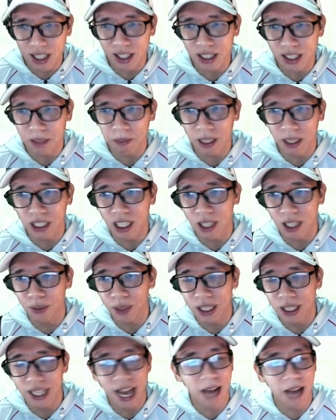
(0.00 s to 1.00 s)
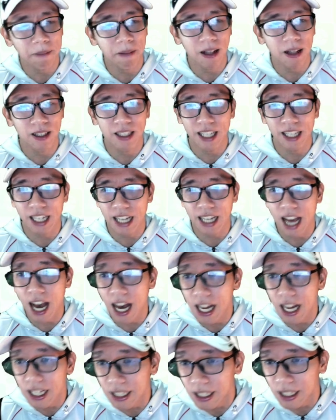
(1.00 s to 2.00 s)
especially with that Paldea
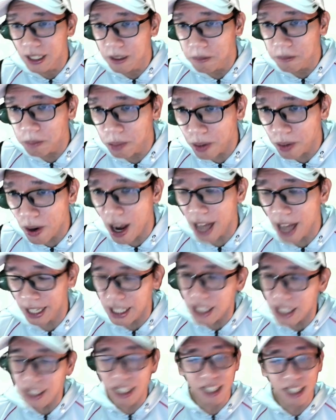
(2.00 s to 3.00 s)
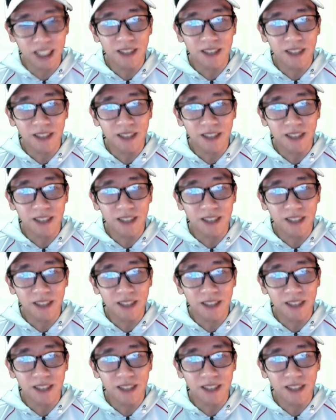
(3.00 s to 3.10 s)
Pride.